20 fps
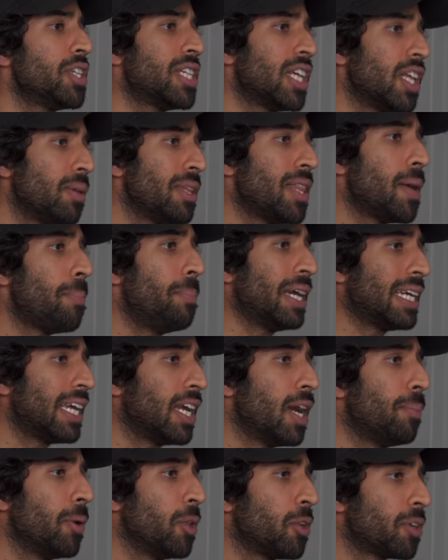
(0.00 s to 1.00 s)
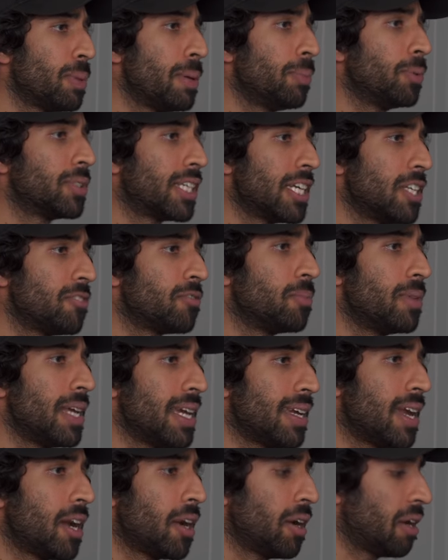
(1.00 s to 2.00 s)
You're telling me that picking up other people's kids from
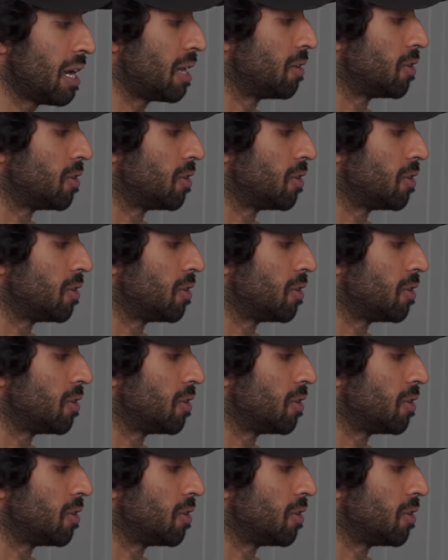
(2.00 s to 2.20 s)
daycare